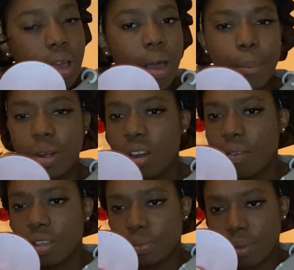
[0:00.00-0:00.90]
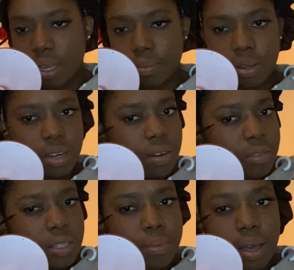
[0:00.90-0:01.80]
My nervous man, my
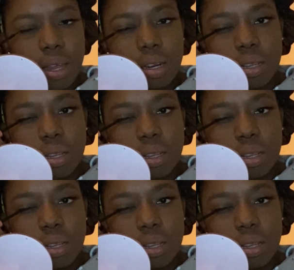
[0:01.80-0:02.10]
nervous bad.